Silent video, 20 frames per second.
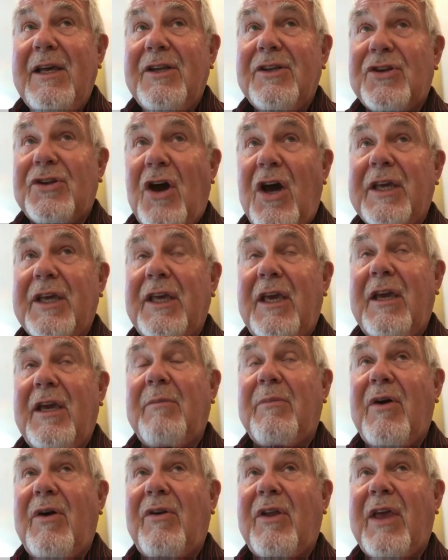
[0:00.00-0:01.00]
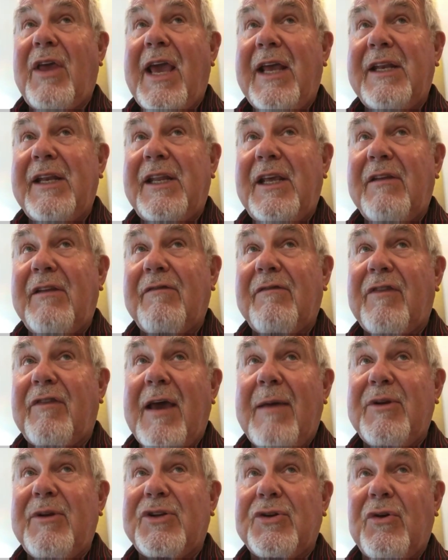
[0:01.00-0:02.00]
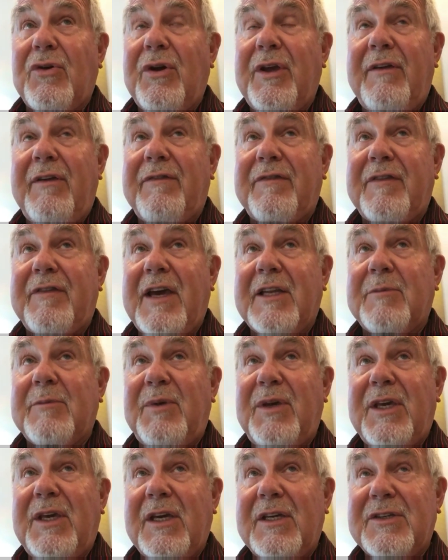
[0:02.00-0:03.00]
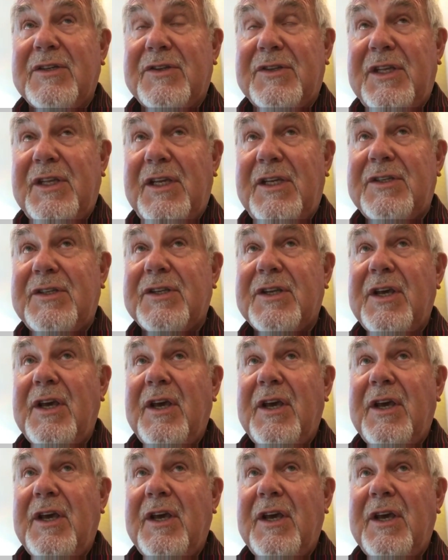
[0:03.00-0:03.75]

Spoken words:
talking about anti-inflammatory effect, because these